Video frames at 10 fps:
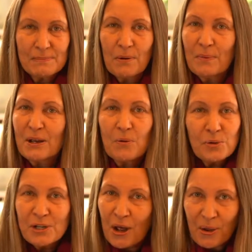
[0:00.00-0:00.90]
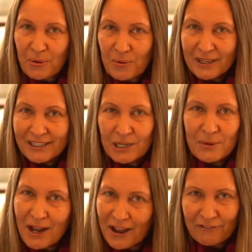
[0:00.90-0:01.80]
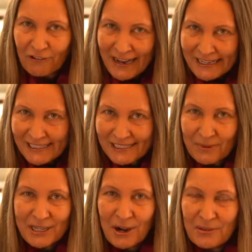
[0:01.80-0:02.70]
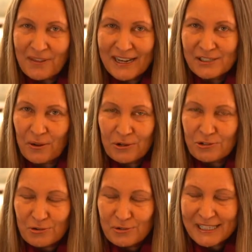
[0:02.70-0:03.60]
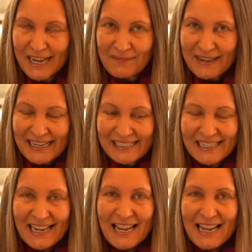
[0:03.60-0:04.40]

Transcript: But we all know, you and I are friends, we know that that's not the true savings,